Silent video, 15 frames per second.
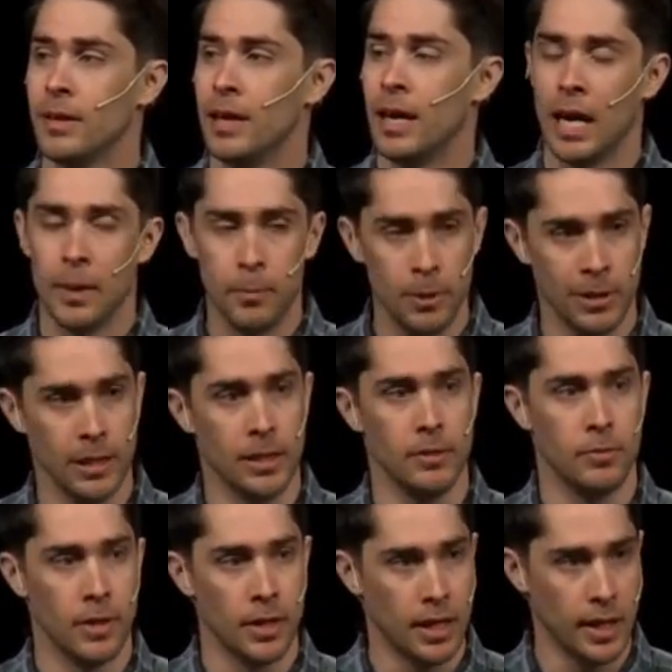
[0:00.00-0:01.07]
I
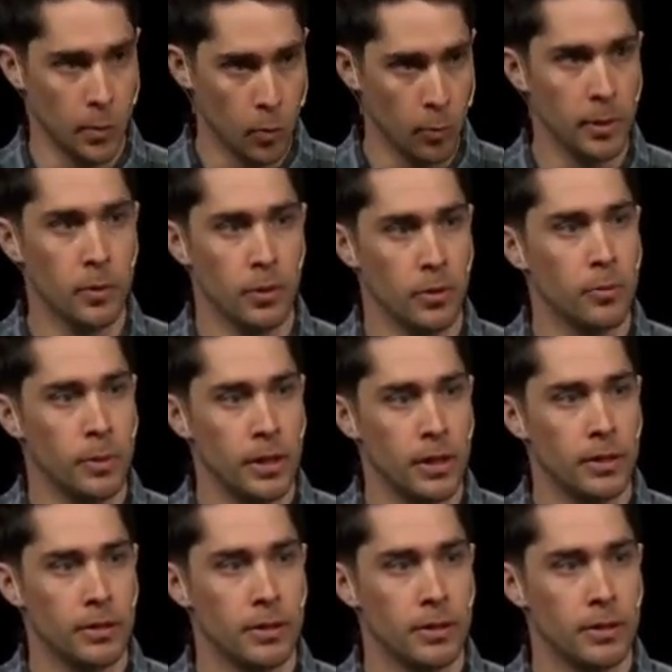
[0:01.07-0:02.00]
believe that He will be with me